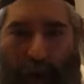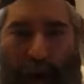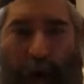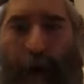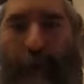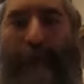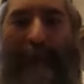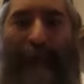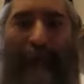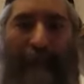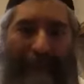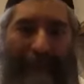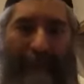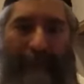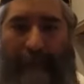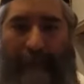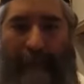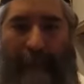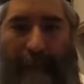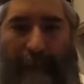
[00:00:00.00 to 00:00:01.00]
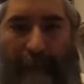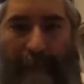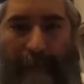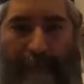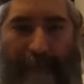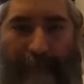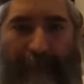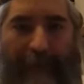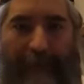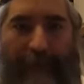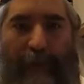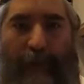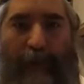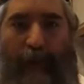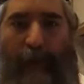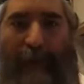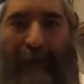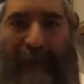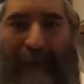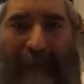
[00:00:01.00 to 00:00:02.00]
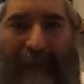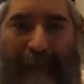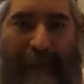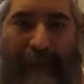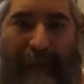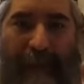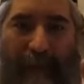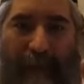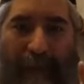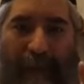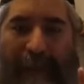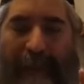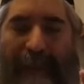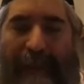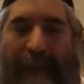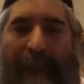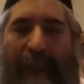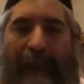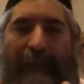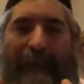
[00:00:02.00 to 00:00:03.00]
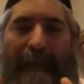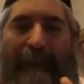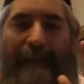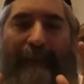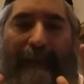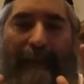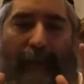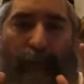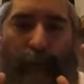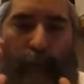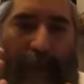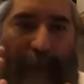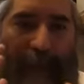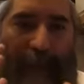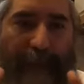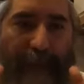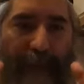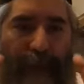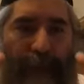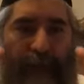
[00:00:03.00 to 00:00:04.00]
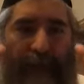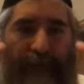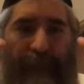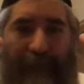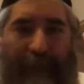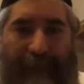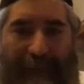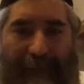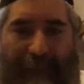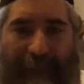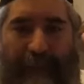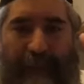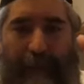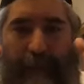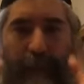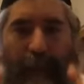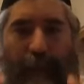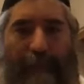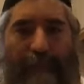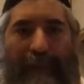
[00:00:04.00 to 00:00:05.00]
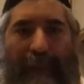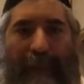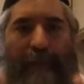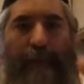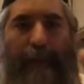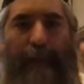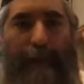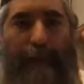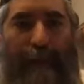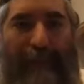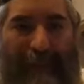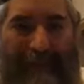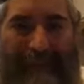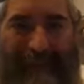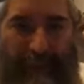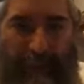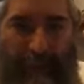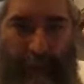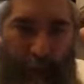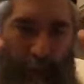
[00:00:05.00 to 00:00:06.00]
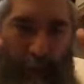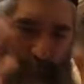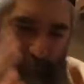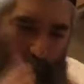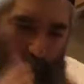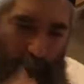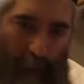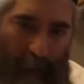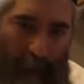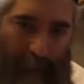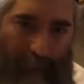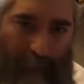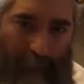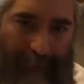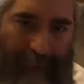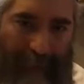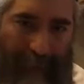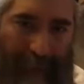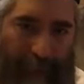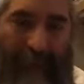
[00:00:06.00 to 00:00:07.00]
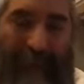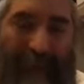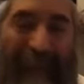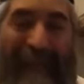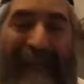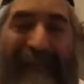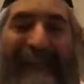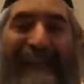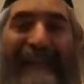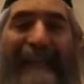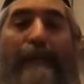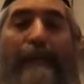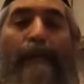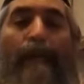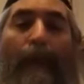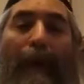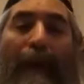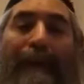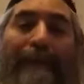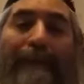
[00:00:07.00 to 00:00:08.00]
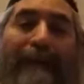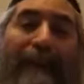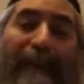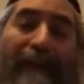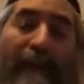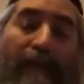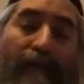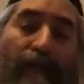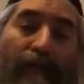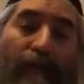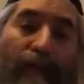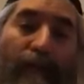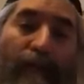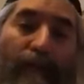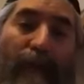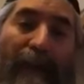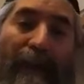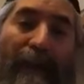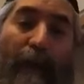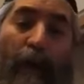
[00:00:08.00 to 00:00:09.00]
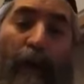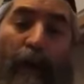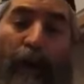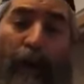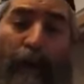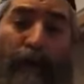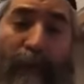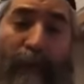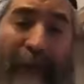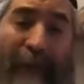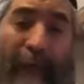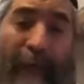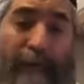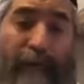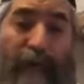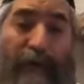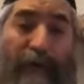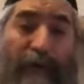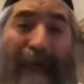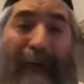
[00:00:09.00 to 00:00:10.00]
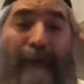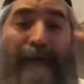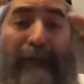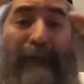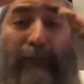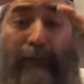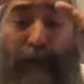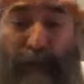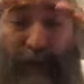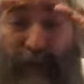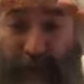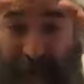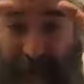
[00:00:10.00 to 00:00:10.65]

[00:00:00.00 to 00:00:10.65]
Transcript: up the mountain. So he didn't wait for the Shekhinah to come down, for the blessing to come all the way down. He went all the way up to the mountain to